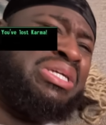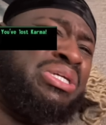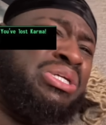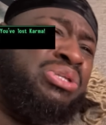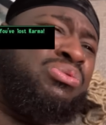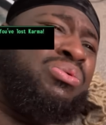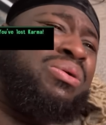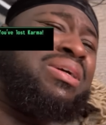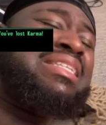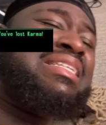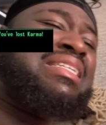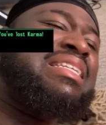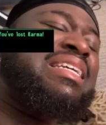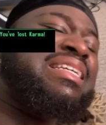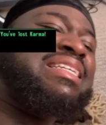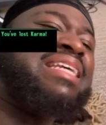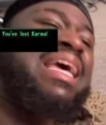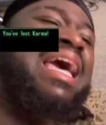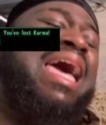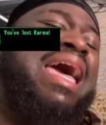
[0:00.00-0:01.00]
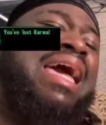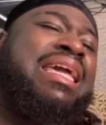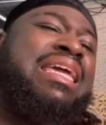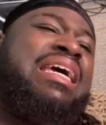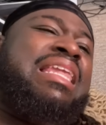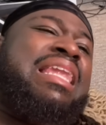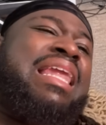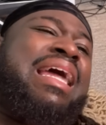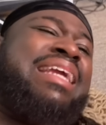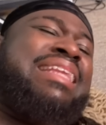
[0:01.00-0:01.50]
You wasn't just
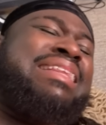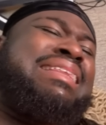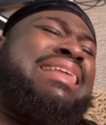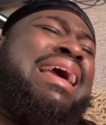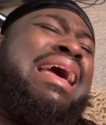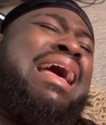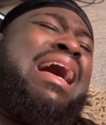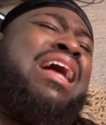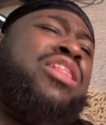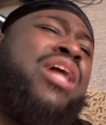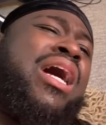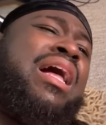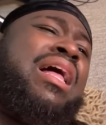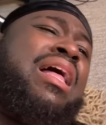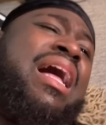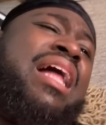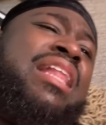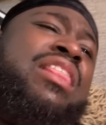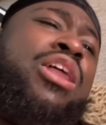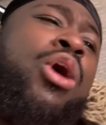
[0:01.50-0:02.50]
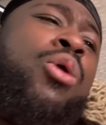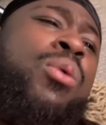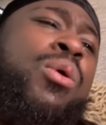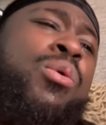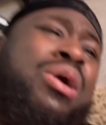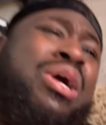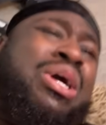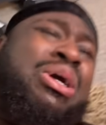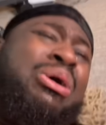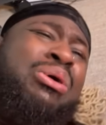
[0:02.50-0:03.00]
acting like that. I, I, I thought we
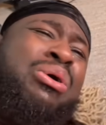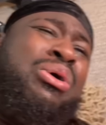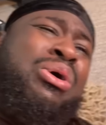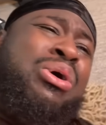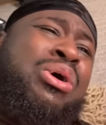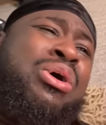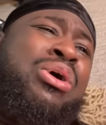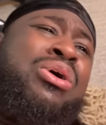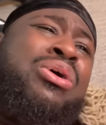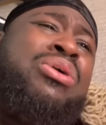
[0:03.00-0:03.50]
were cool.